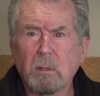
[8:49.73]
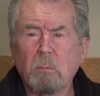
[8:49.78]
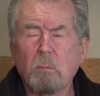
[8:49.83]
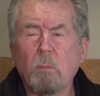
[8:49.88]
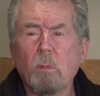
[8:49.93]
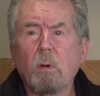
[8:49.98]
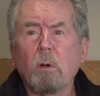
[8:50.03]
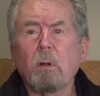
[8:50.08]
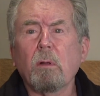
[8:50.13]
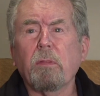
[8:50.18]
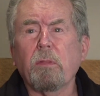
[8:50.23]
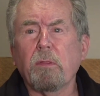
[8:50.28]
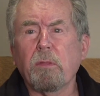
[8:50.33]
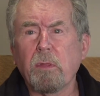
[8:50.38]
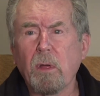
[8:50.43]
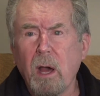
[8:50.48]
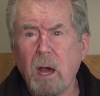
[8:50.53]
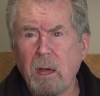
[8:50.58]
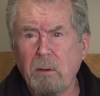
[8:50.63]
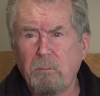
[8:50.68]
more
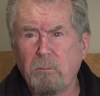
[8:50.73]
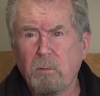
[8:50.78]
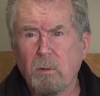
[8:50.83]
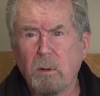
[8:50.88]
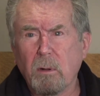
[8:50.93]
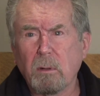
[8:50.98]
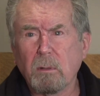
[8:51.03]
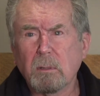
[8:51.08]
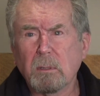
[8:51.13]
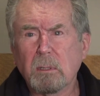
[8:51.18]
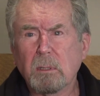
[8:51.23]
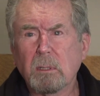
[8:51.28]
thoughtful,